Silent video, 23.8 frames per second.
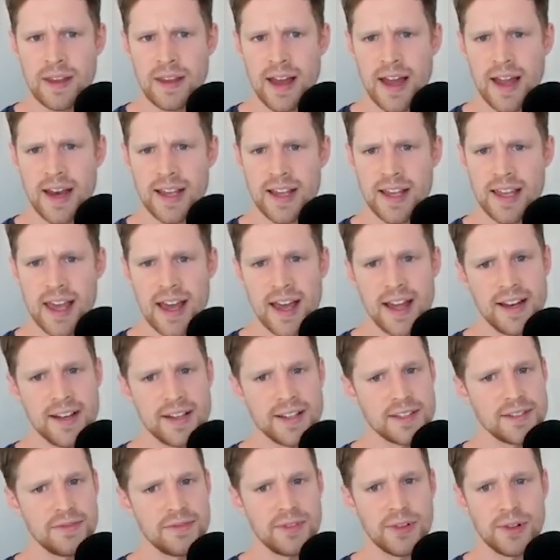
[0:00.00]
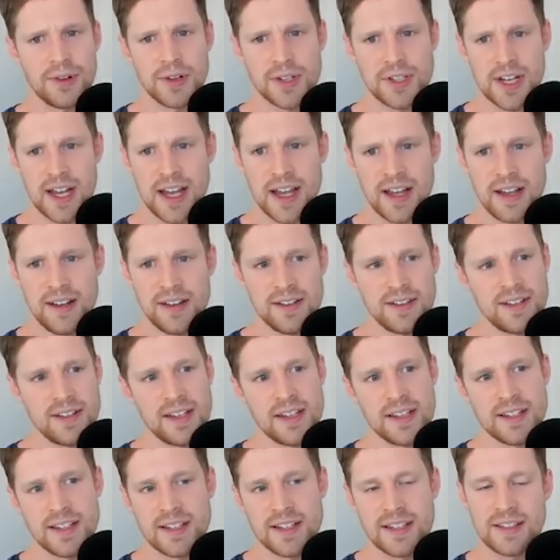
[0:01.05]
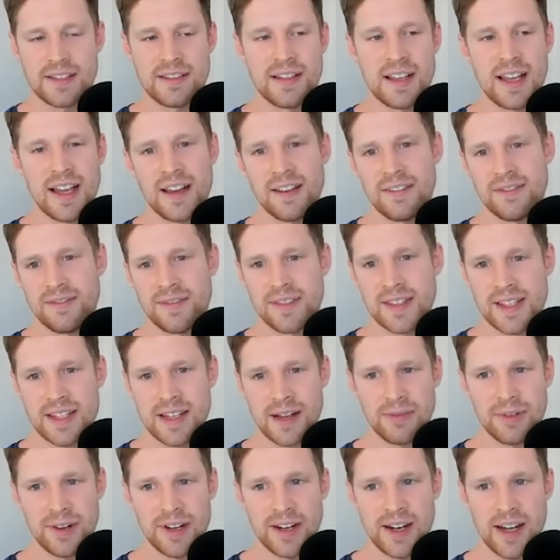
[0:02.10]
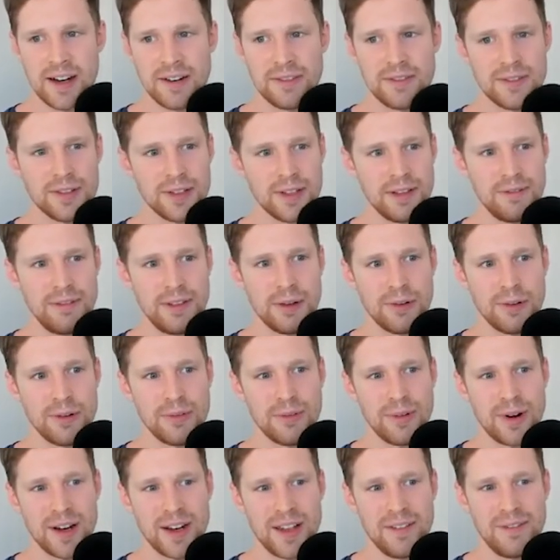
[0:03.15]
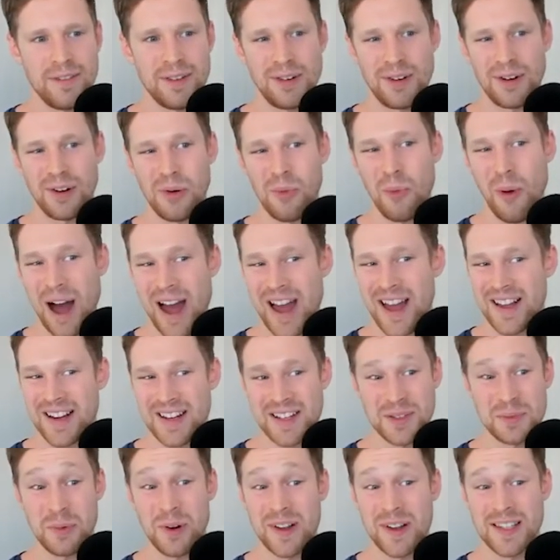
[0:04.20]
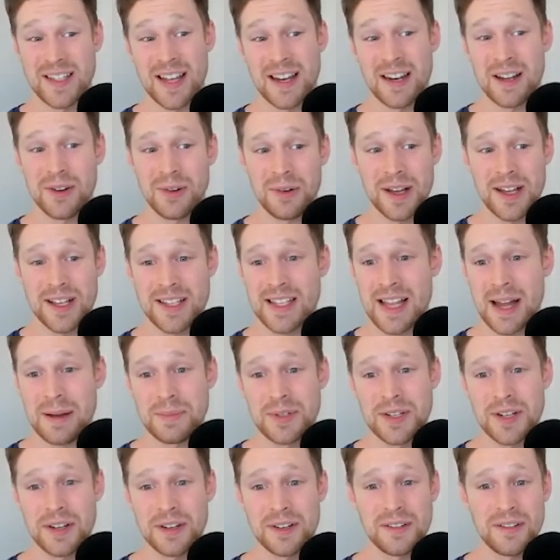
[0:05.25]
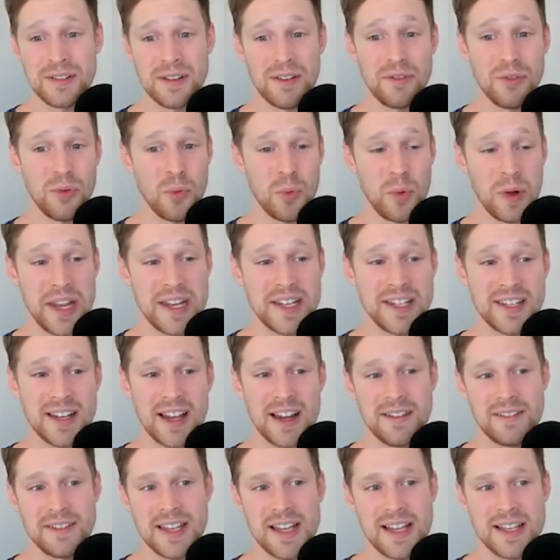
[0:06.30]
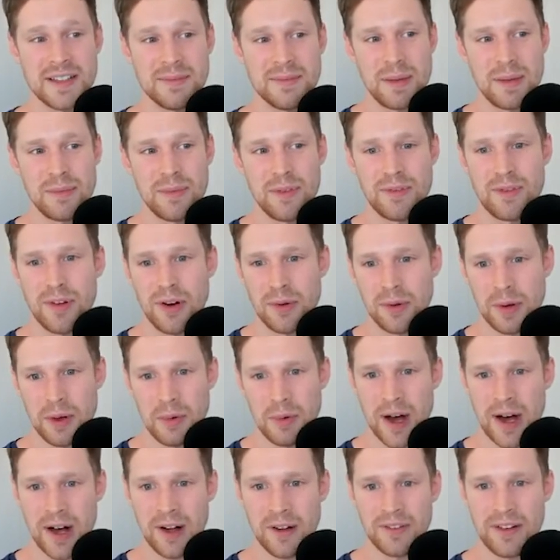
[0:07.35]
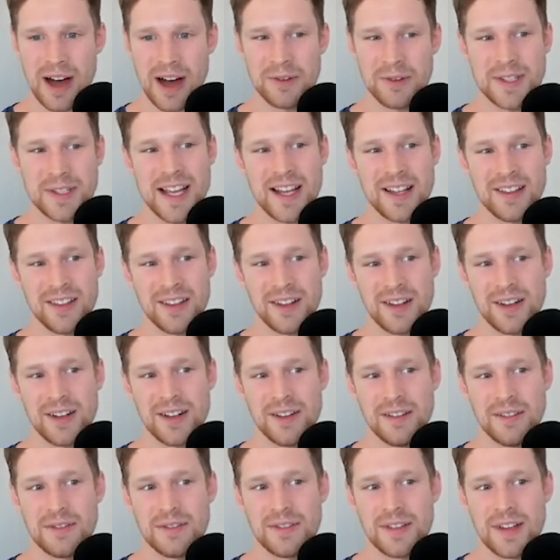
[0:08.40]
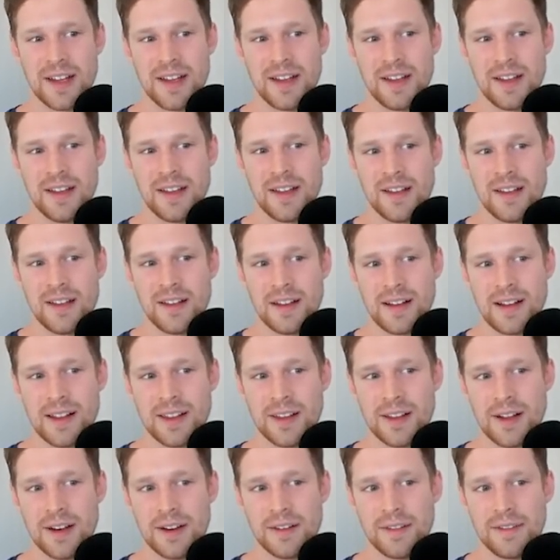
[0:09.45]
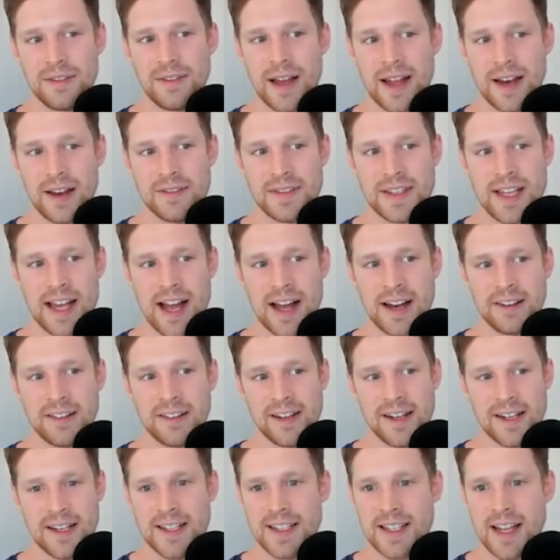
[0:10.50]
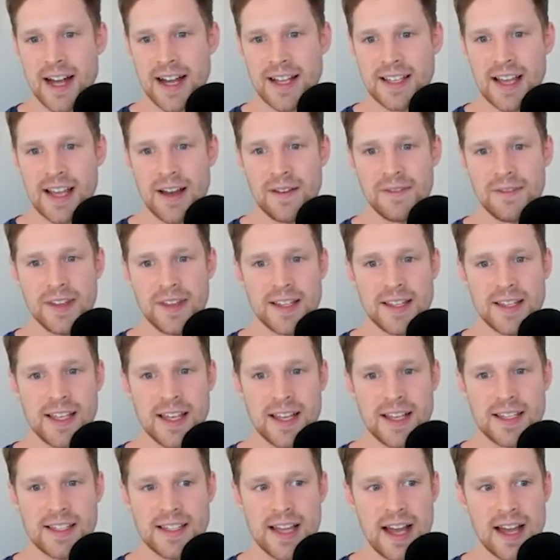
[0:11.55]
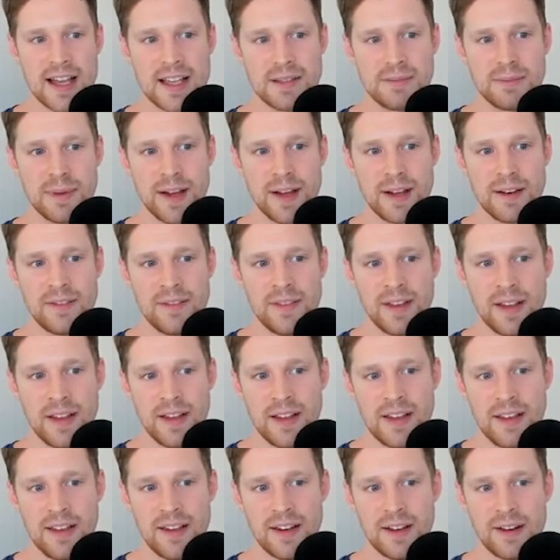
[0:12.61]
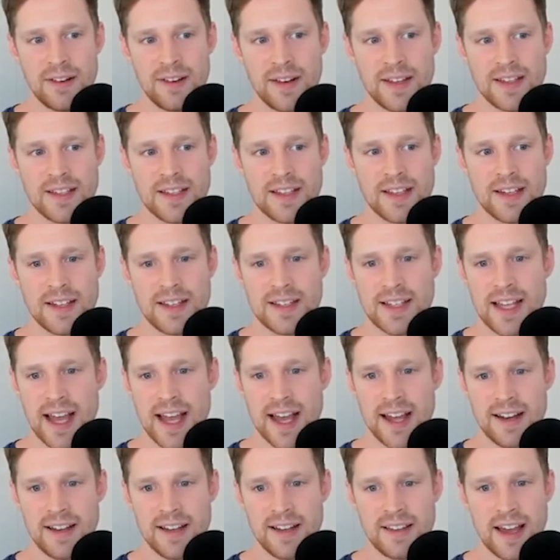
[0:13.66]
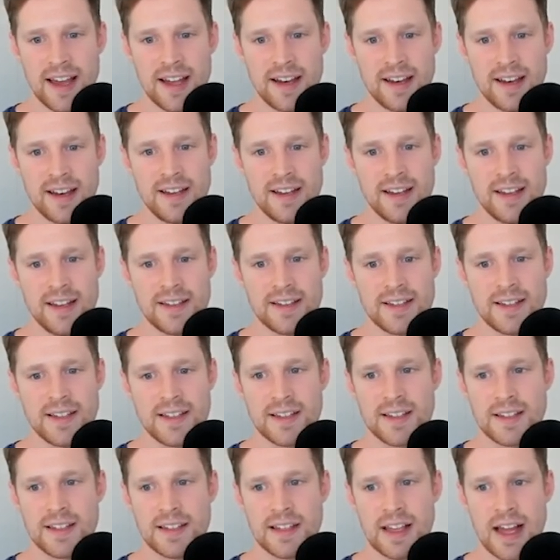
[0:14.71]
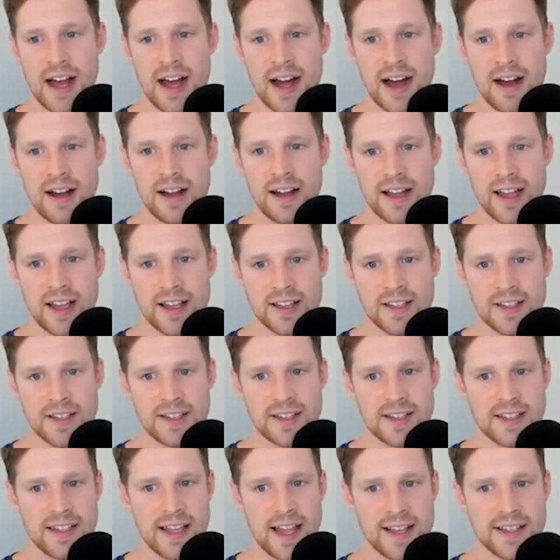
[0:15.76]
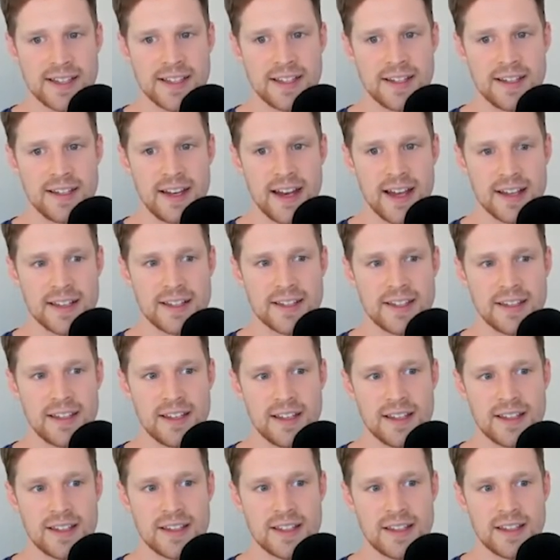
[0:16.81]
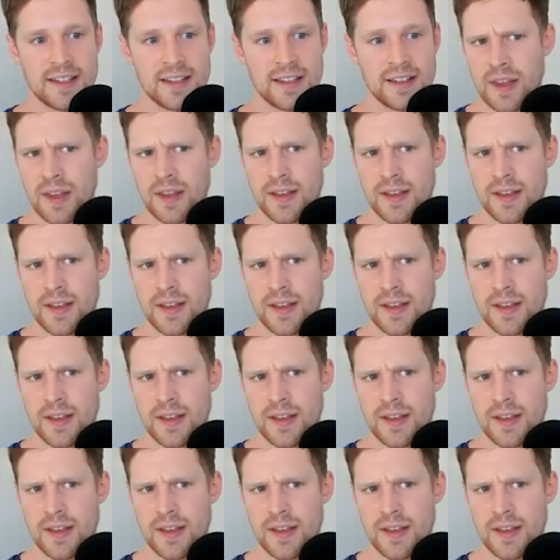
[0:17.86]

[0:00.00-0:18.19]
And again, just floor change is somewhat helpful if you're away and just wanting to get a quick snapshot of which NFTs performing well. I would say a lot of NFT analytics sites have this these days, but it is handy that it is I guess just nested next to this.